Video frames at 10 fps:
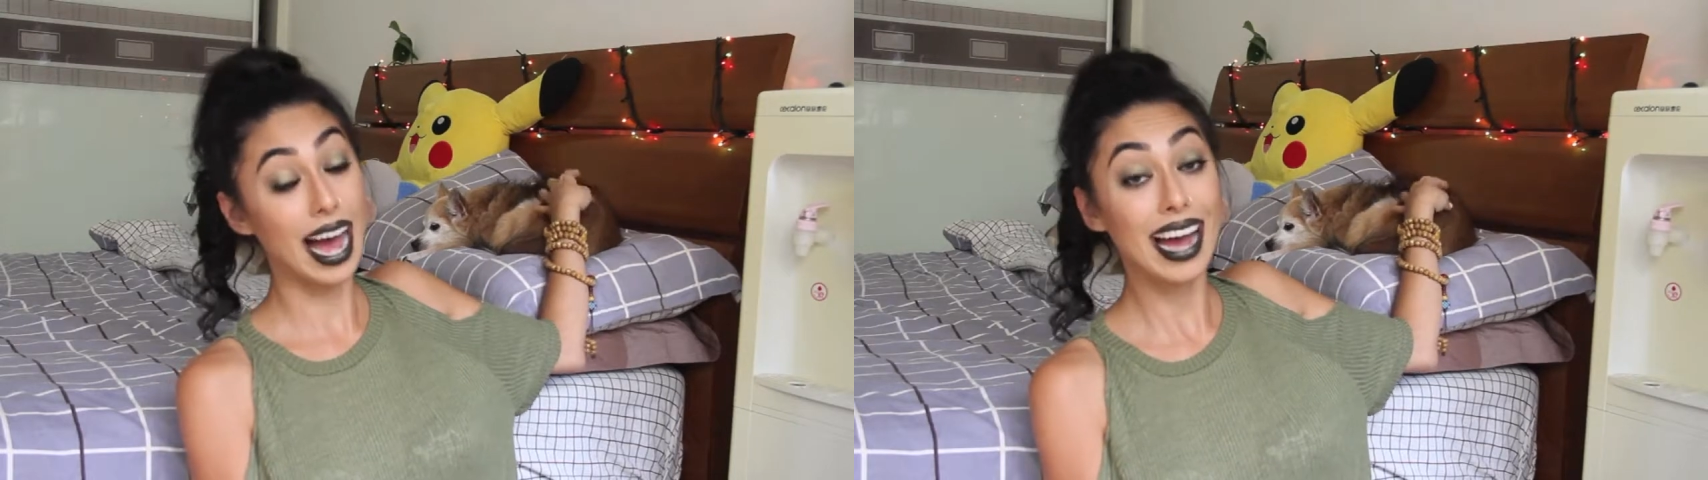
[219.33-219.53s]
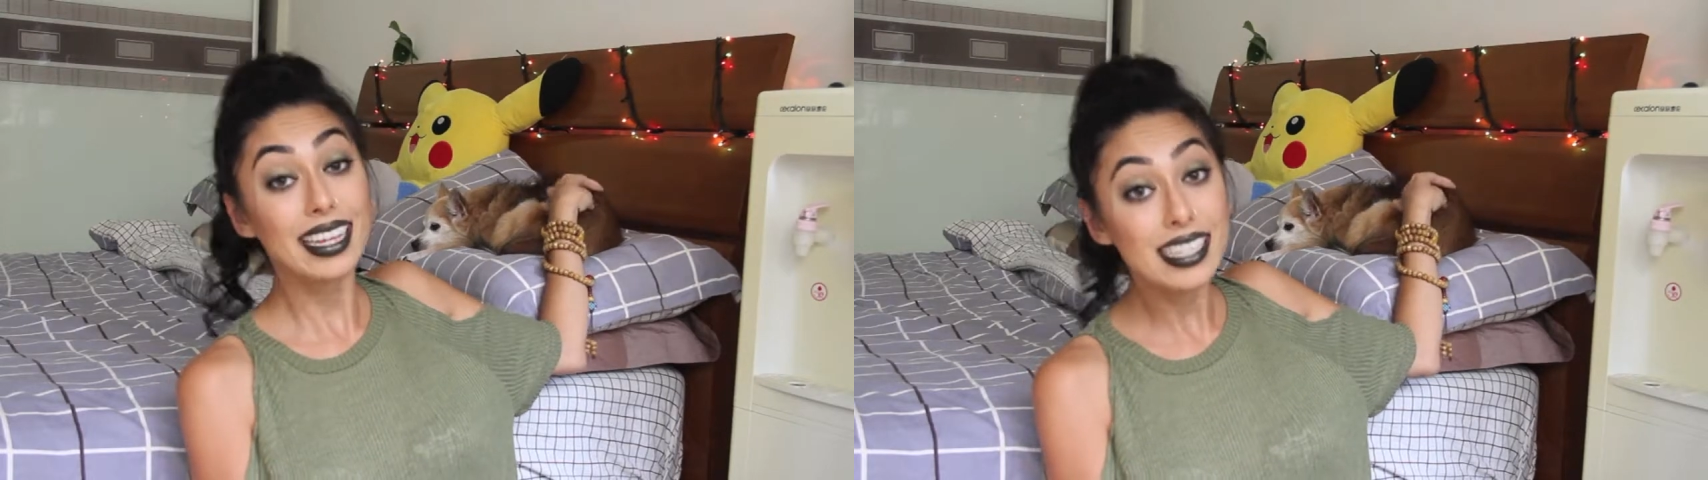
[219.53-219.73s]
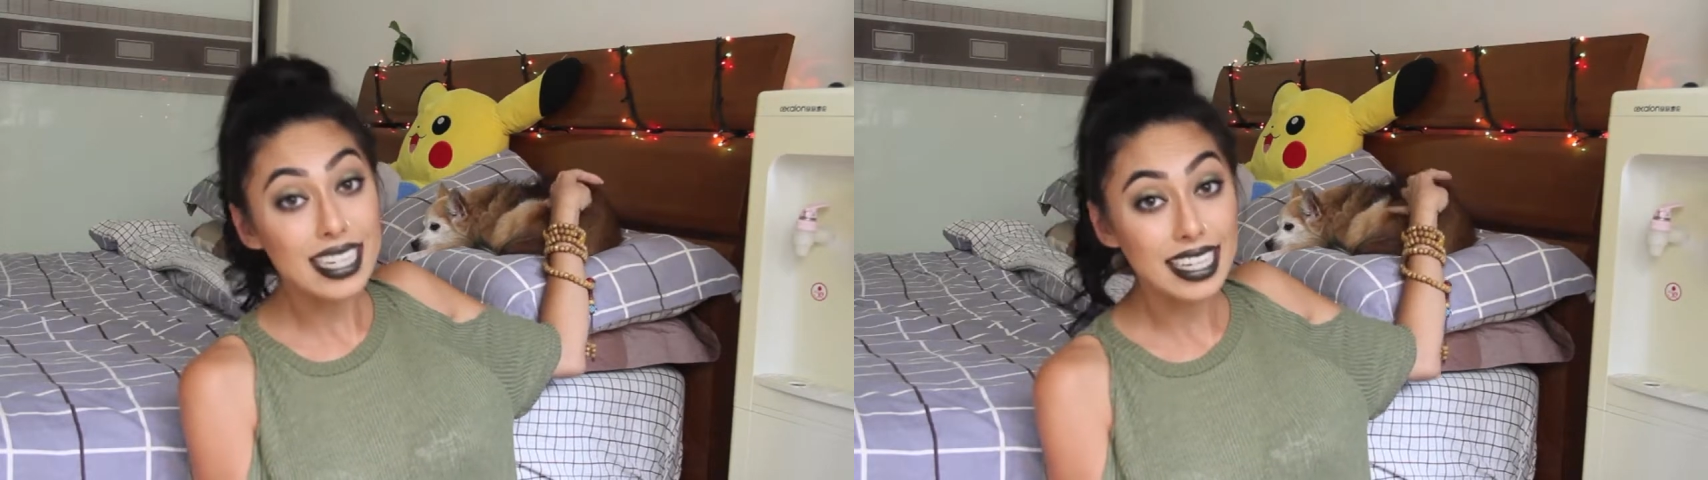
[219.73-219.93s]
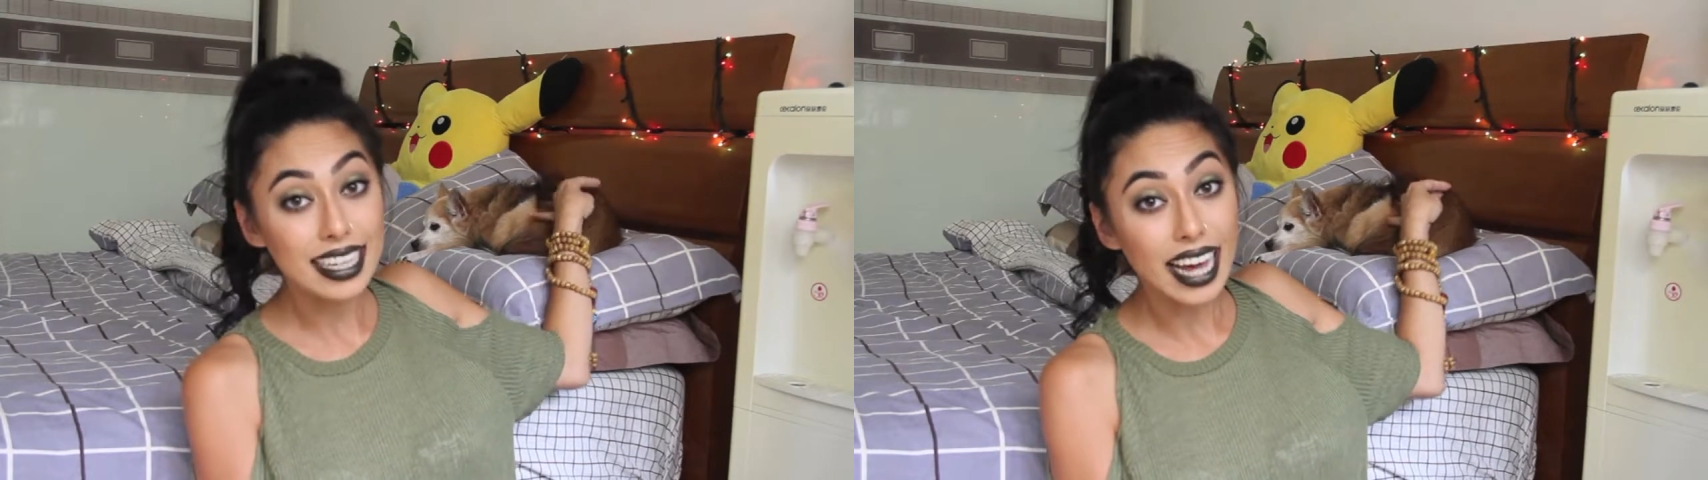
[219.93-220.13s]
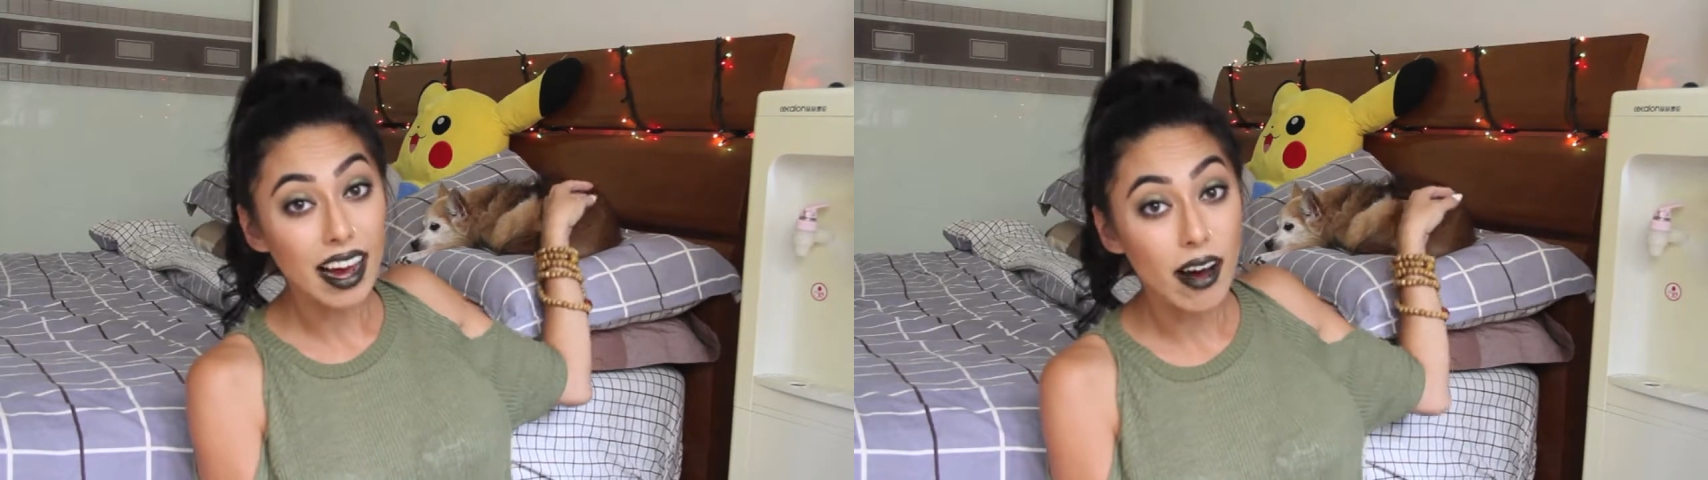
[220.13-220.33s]
accident
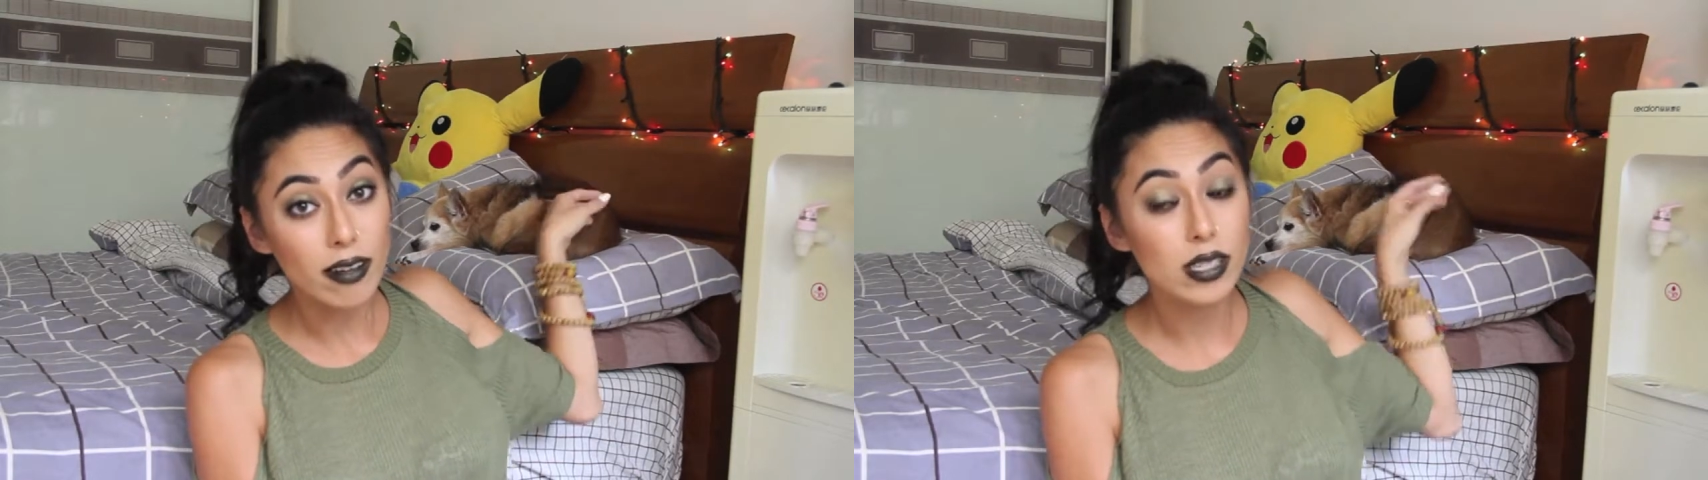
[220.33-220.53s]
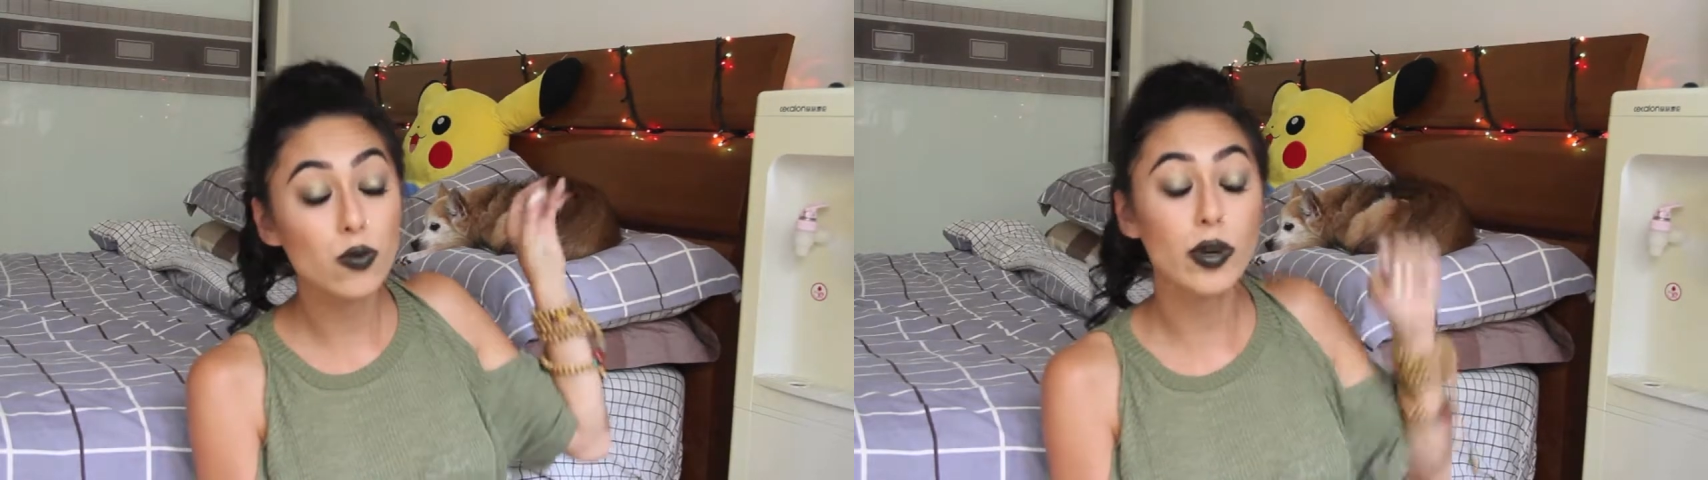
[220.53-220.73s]
in the house,